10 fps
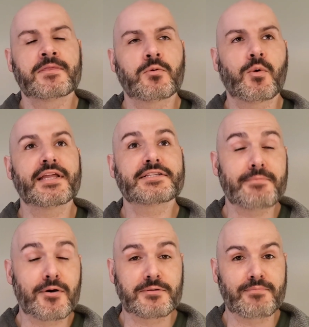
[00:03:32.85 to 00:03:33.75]
The one that's the
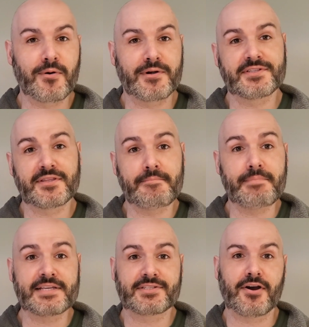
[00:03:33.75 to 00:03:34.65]
most important is the
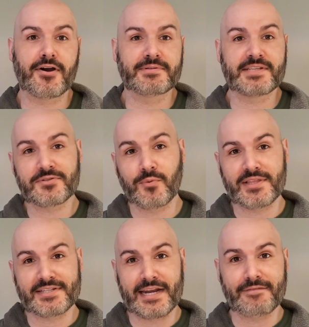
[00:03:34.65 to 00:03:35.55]
base card, because that's the one
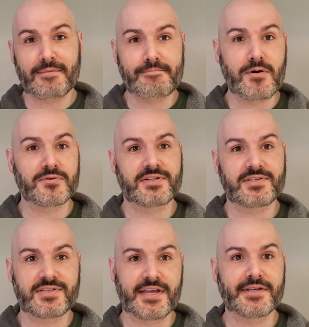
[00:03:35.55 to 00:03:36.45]
that's going to have the most
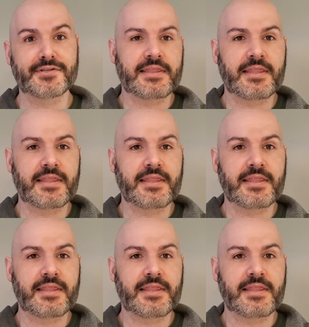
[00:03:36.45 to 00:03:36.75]
sales.